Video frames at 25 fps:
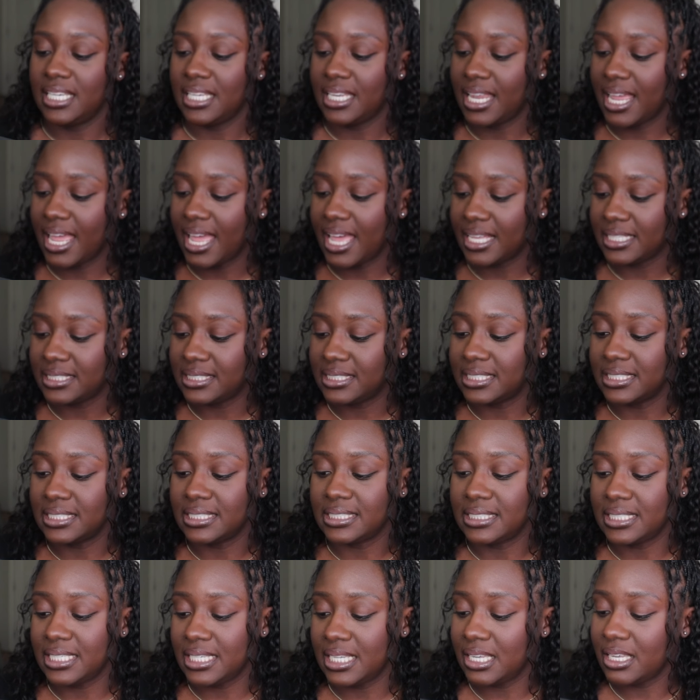it has the
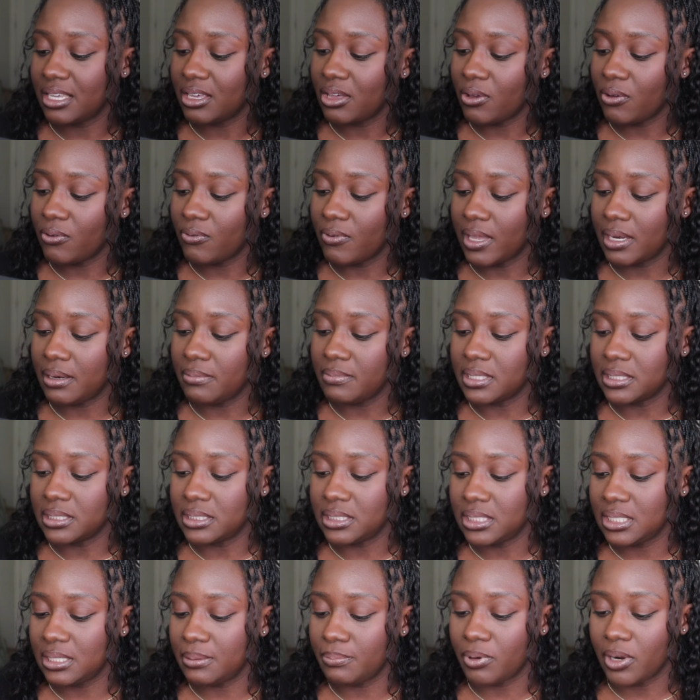C E O vitamin
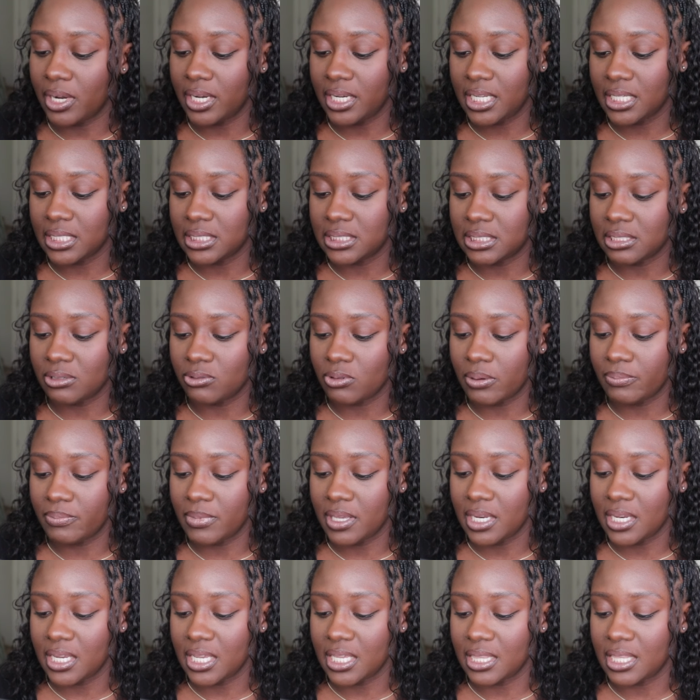C brightening serum
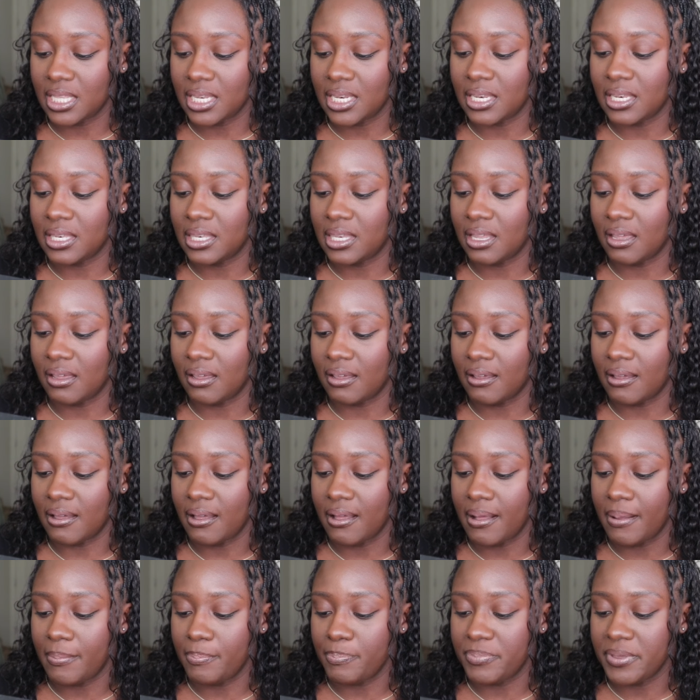in it, the, the
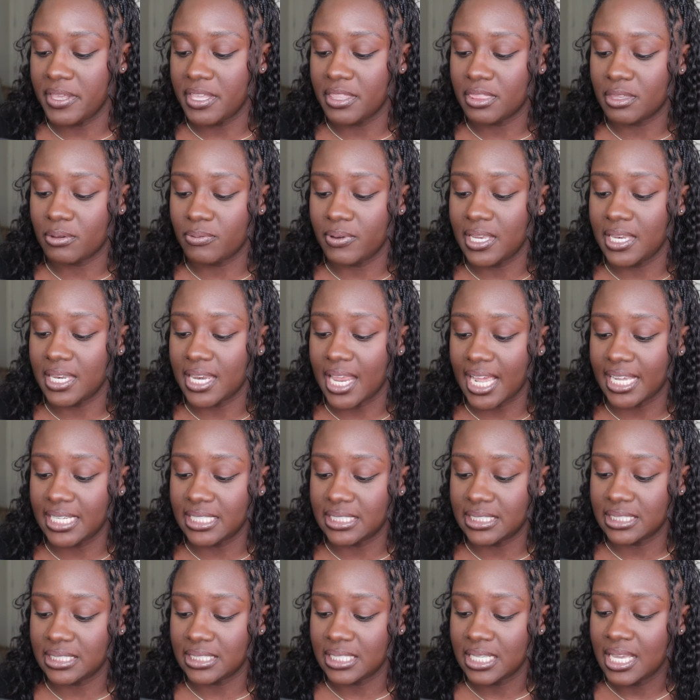um, B three
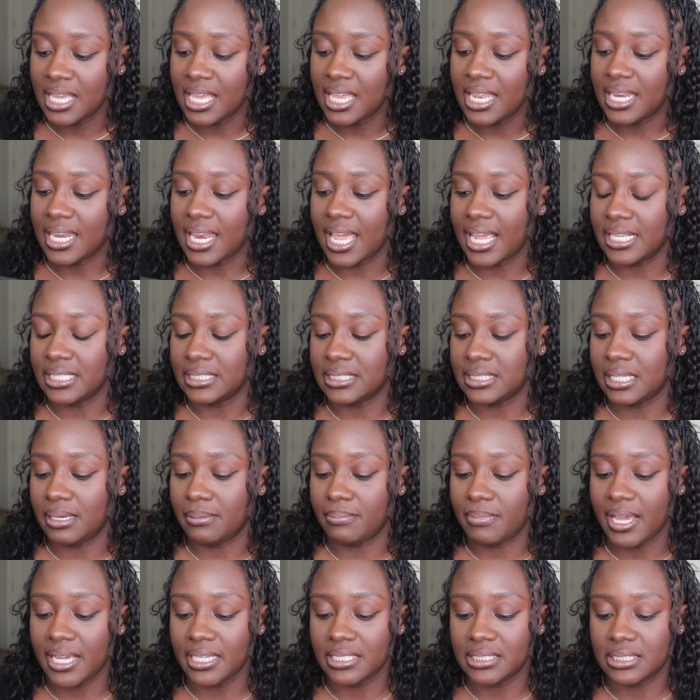Nice
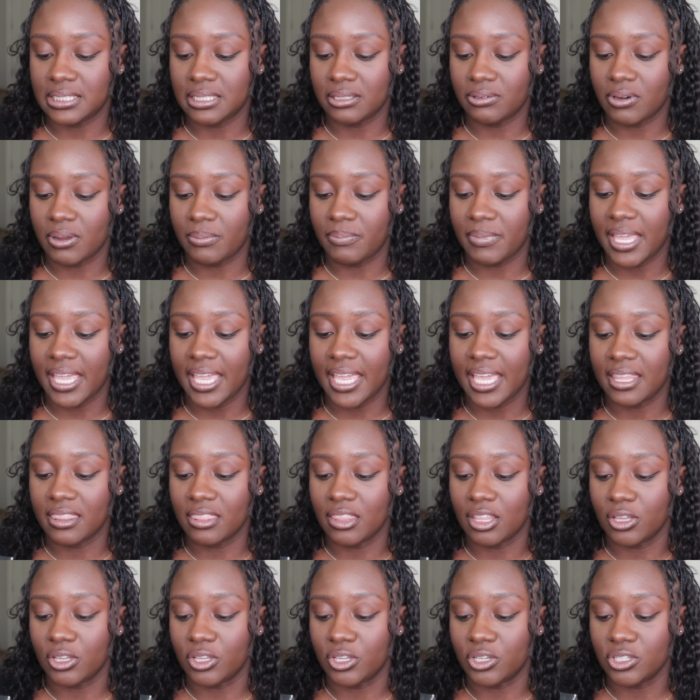niacinamide serum,
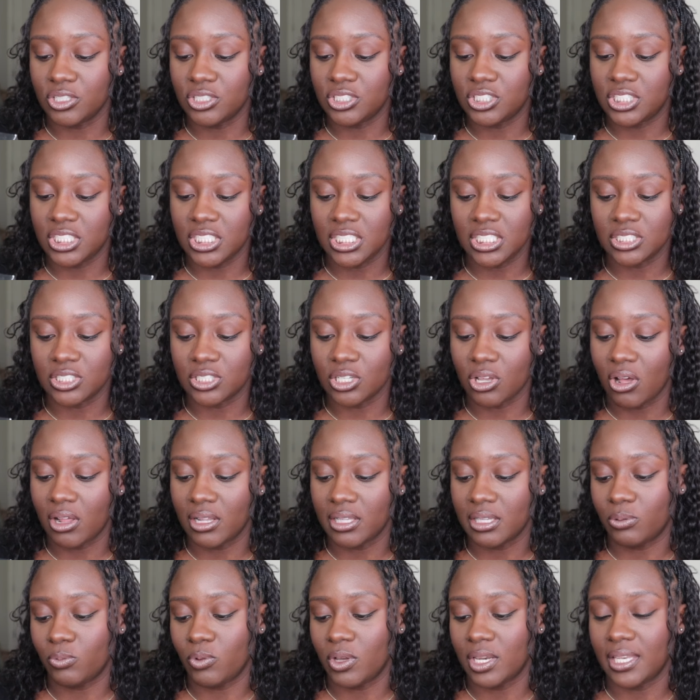and the Good Genes
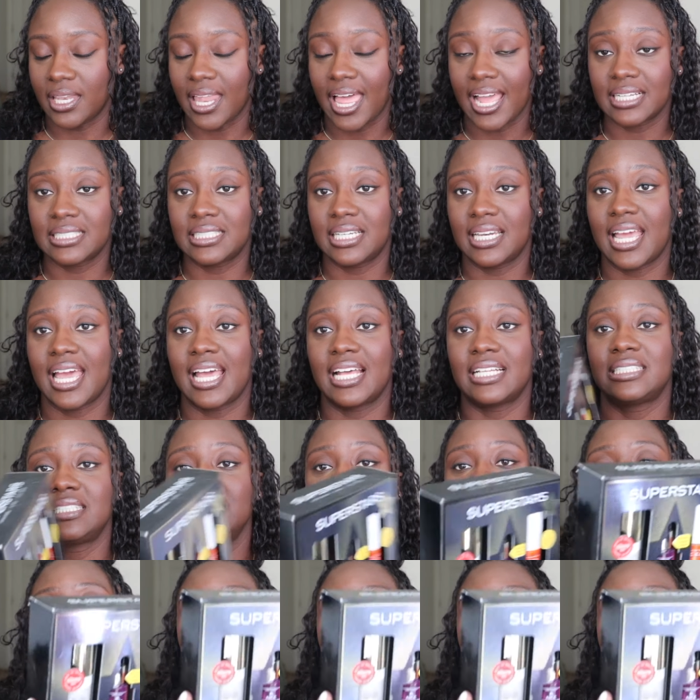all-in-one lactic acid